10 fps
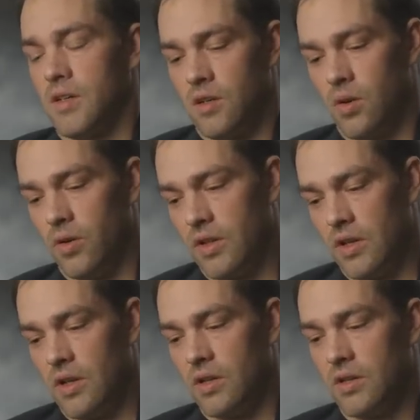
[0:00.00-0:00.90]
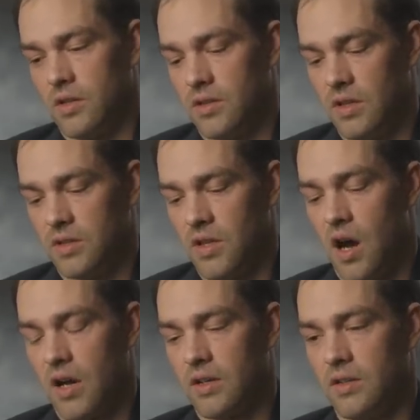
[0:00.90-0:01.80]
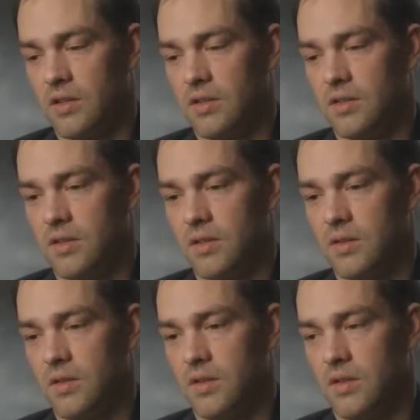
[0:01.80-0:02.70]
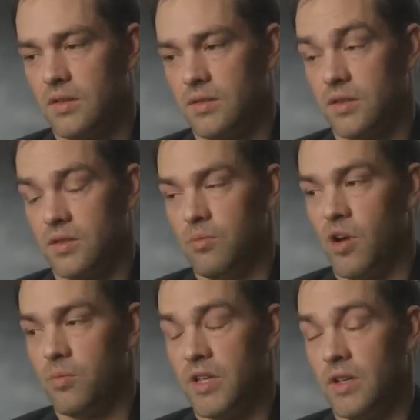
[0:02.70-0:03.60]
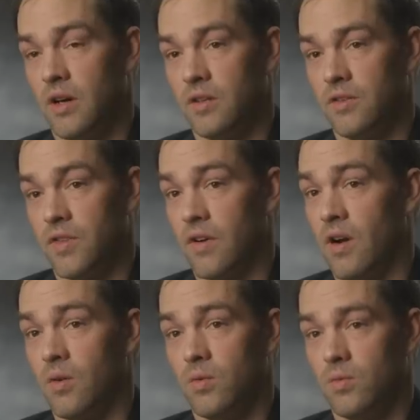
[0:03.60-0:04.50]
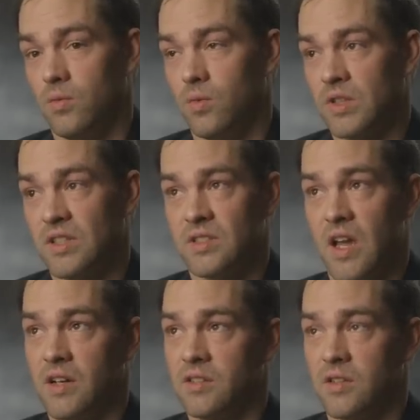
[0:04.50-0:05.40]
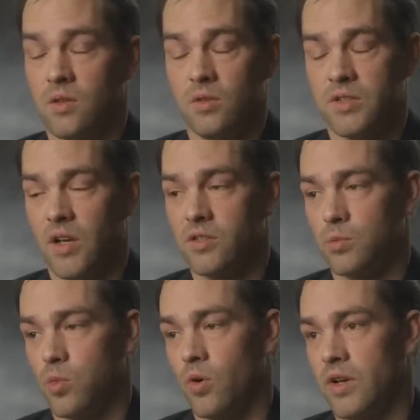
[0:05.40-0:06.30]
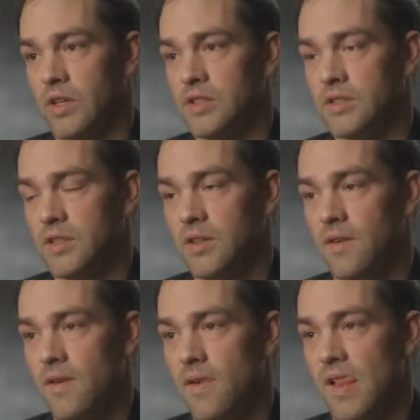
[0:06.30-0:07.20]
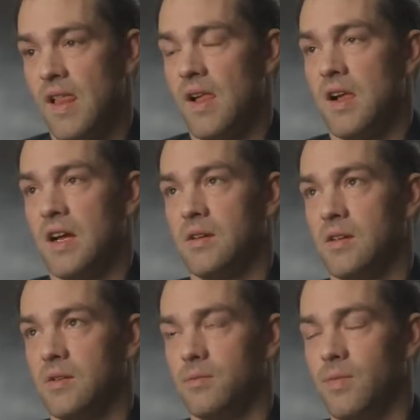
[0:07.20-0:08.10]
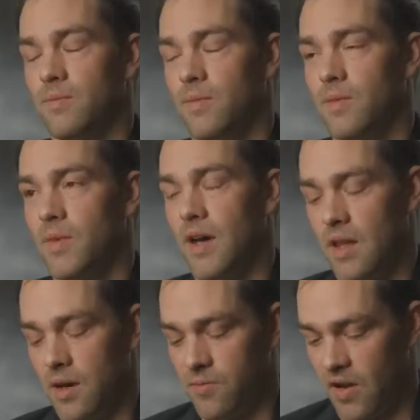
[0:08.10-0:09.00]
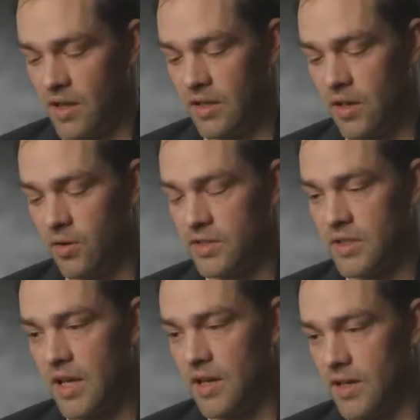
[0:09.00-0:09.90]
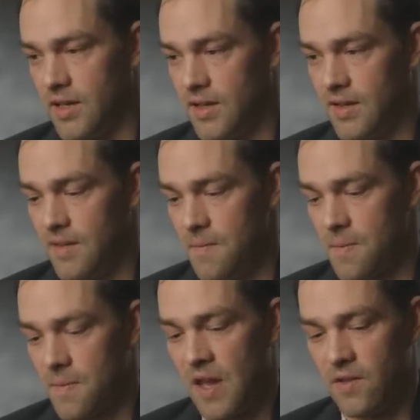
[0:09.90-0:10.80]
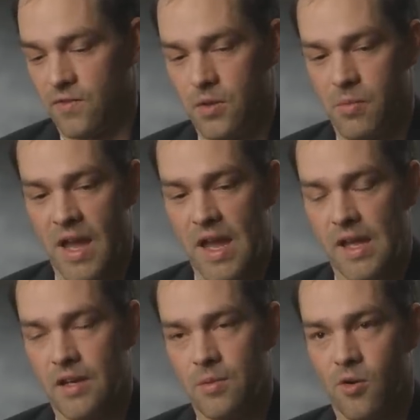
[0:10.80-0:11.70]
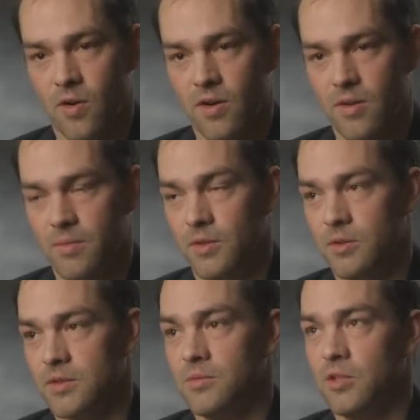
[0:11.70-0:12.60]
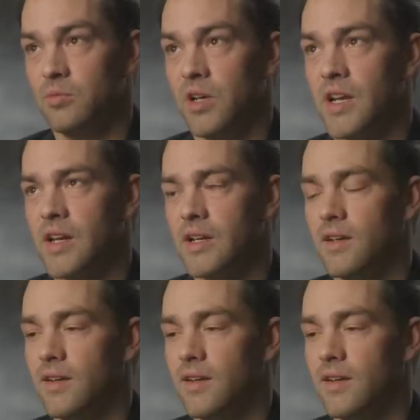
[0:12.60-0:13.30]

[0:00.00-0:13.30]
Go into the talk and go see my PL to figure out what the status of the close air support is. And by then I'm finally noticing that I can't feel my hand anymore, losing movement in it.